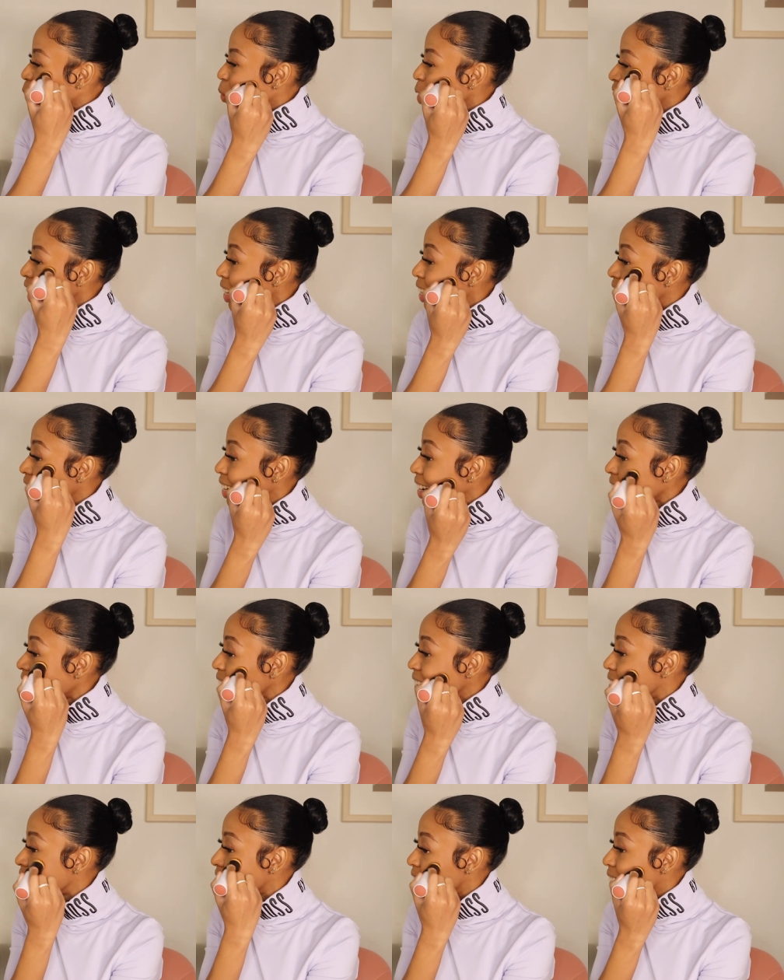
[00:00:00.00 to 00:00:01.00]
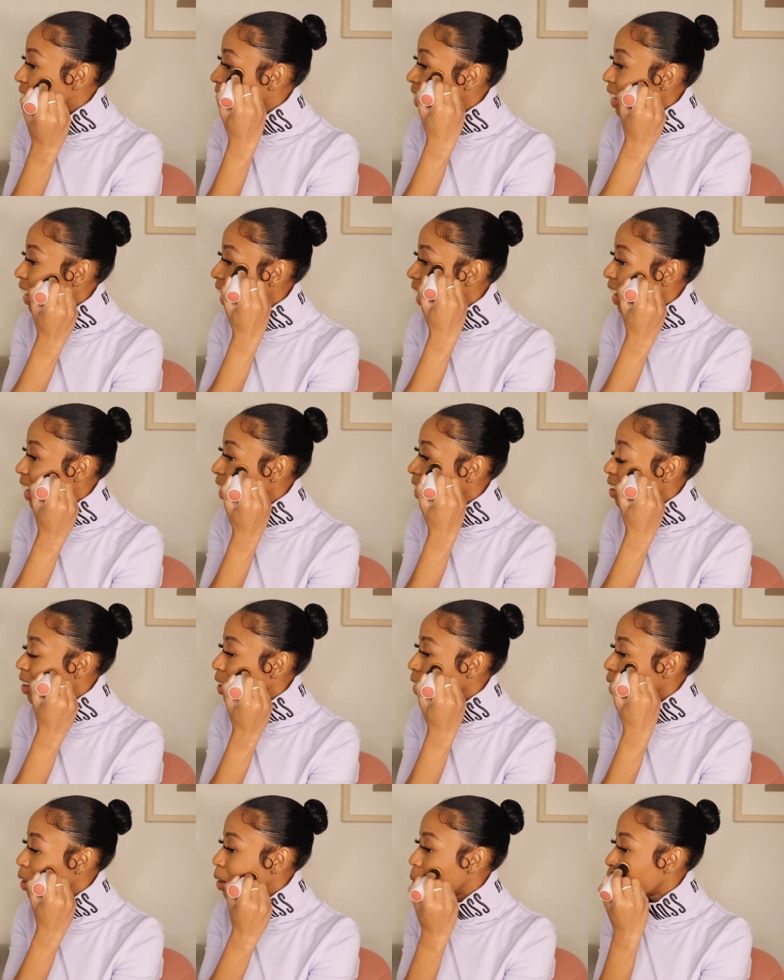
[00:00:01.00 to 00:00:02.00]
we connected and
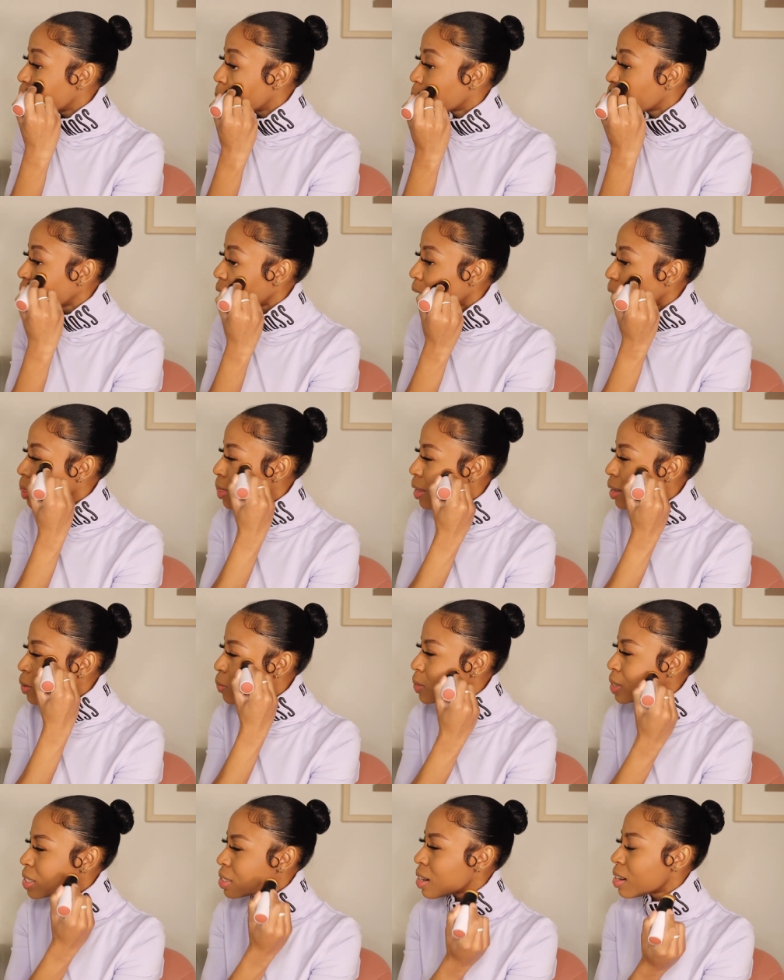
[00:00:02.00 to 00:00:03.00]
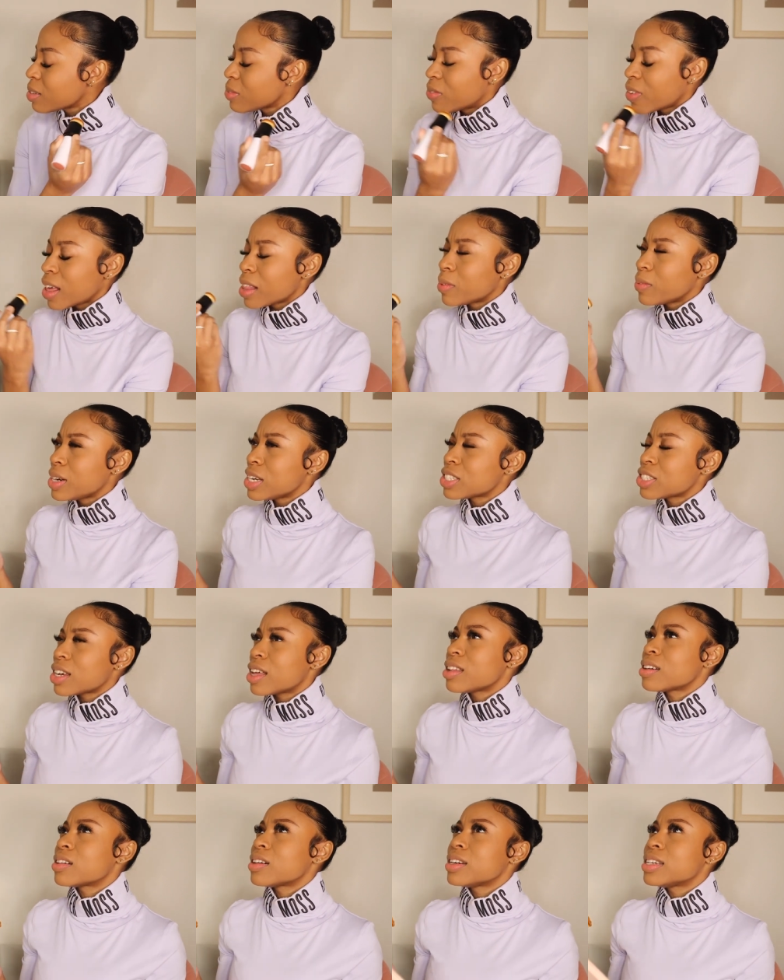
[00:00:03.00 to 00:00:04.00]
um i think we started following each
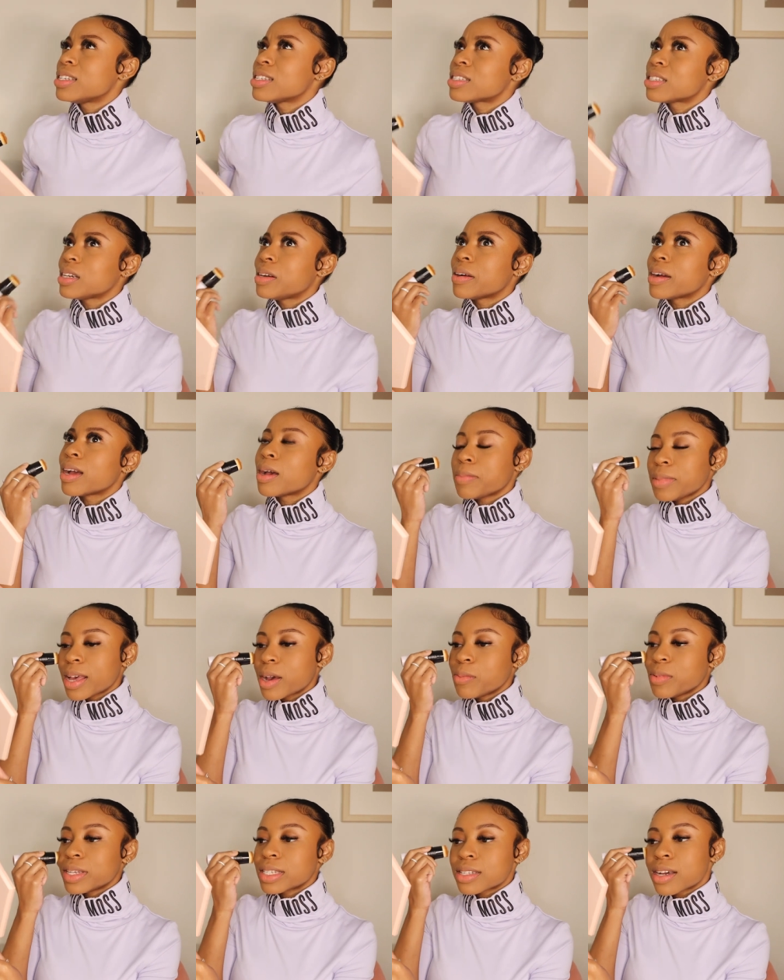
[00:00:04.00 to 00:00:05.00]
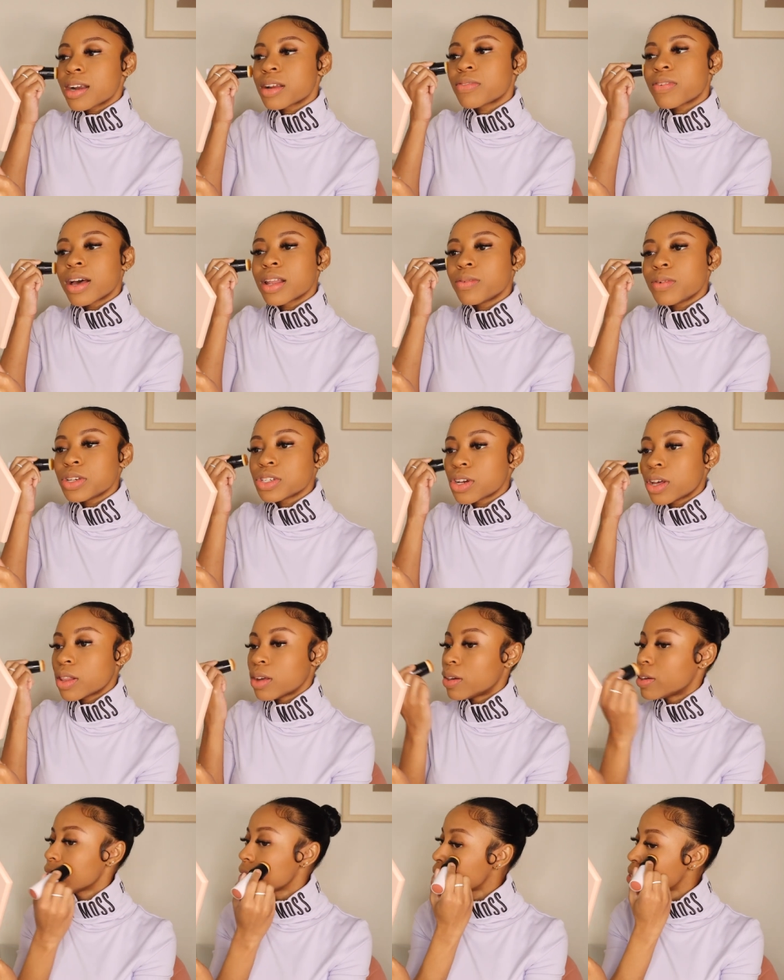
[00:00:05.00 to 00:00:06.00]
other on instagram yeah we started following each other
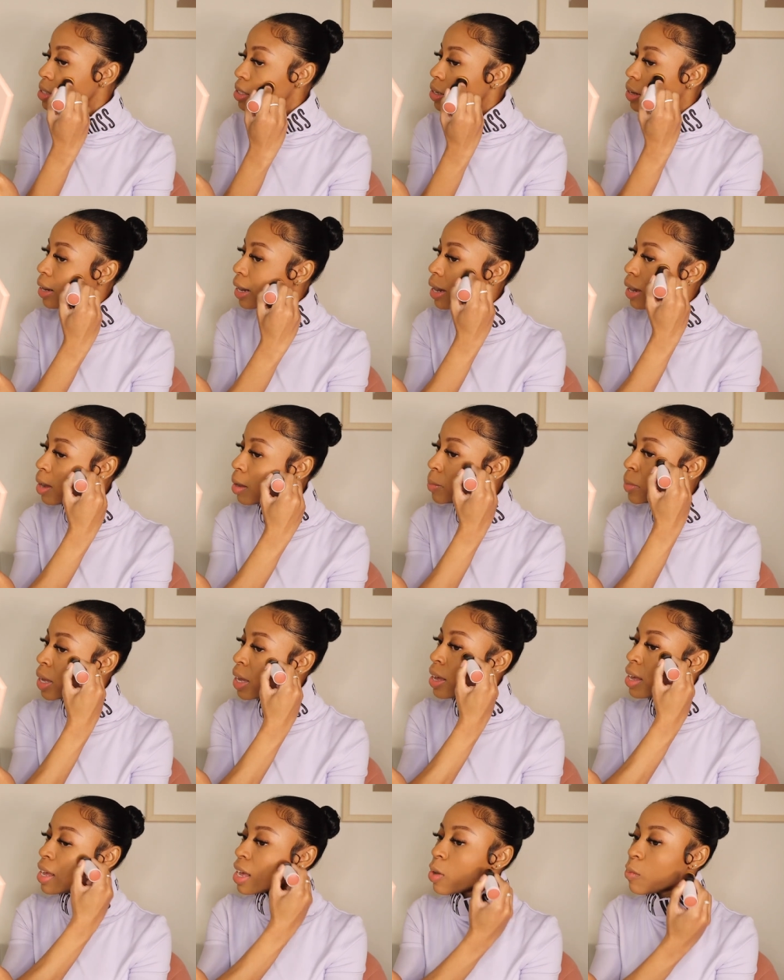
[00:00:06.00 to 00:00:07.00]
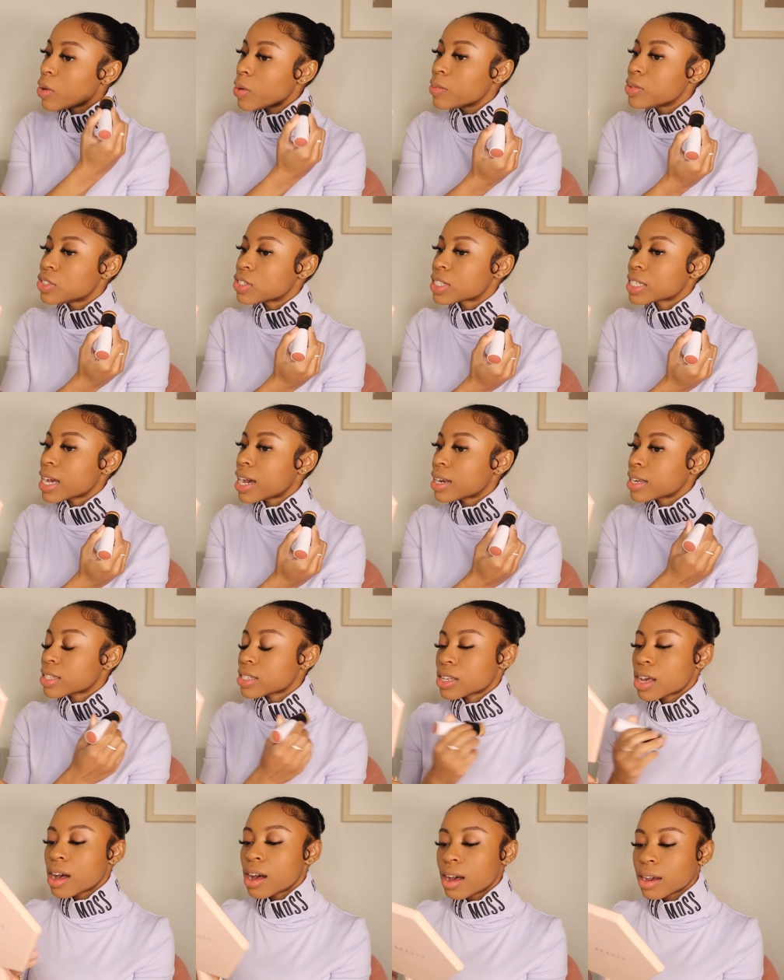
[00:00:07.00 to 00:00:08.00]
on instagram and we would just kind
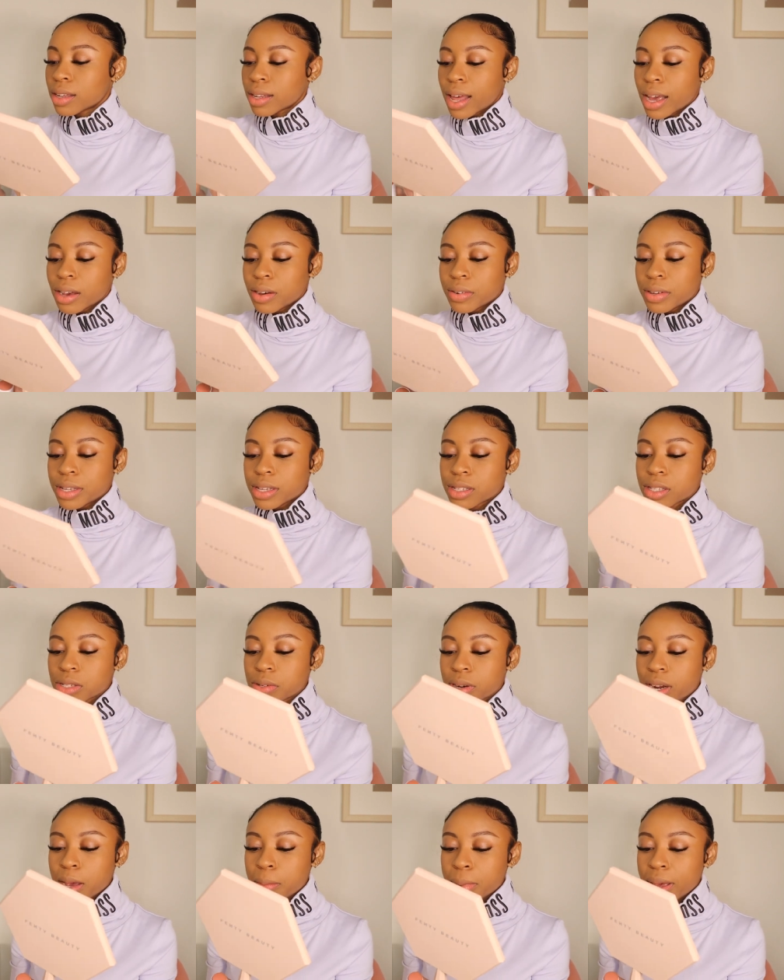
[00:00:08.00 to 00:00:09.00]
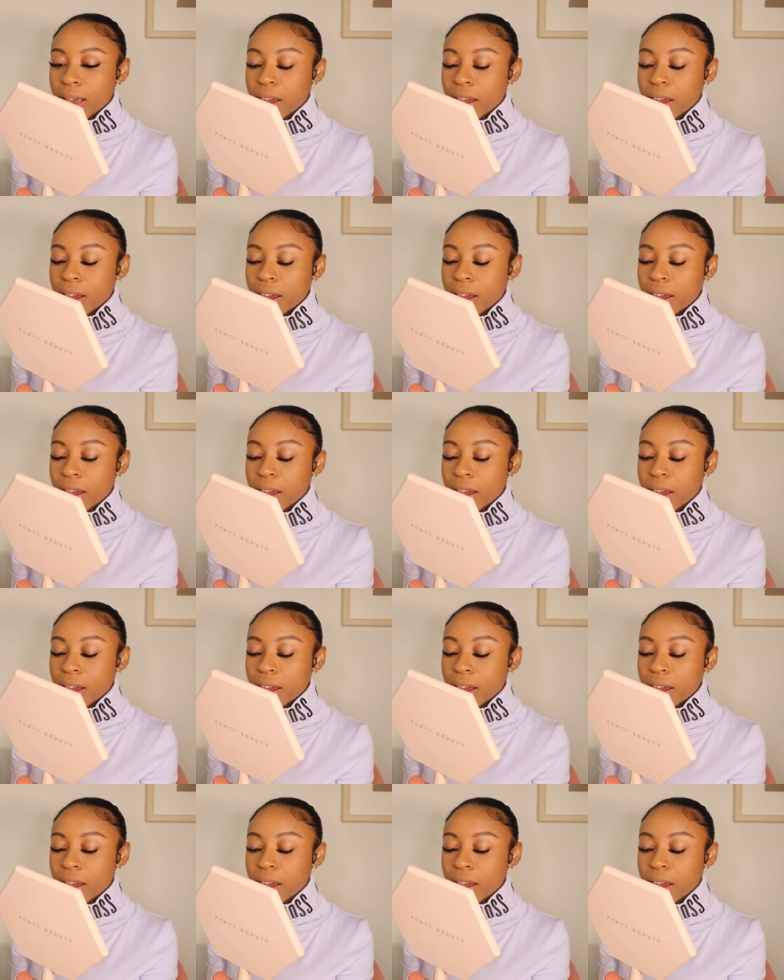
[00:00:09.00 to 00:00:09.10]
of talk like on instagram and